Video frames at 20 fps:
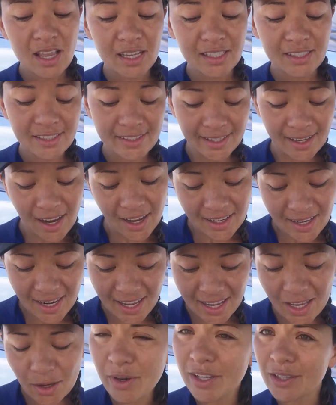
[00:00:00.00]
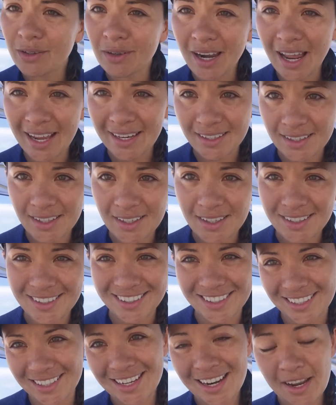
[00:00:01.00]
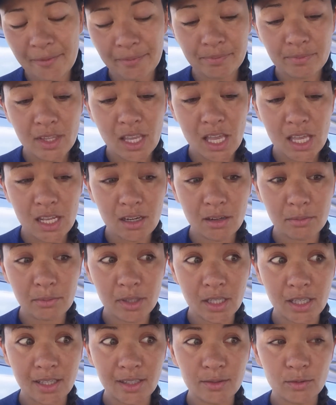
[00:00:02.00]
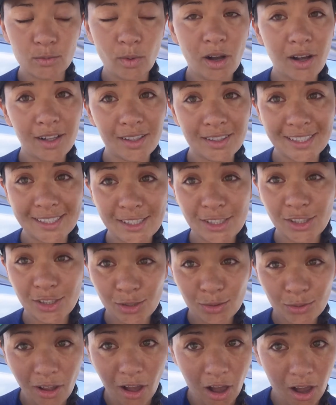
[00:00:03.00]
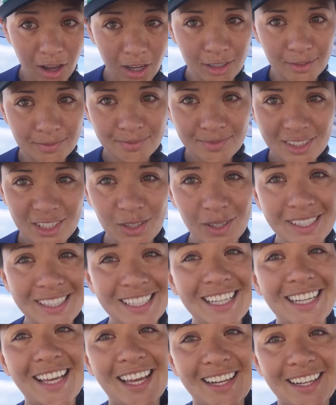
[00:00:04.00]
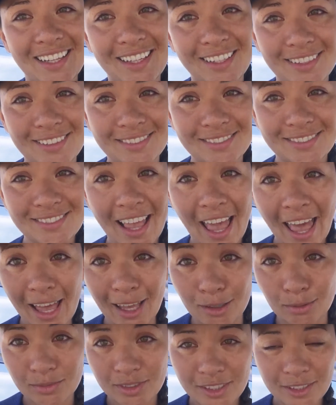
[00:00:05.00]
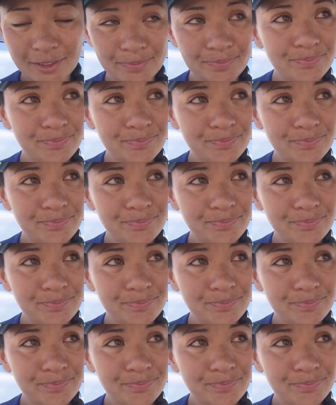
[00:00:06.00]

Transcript: And she's like, honey, what you like done? And I'm like, well, it's too long, so I need to get it hemmed.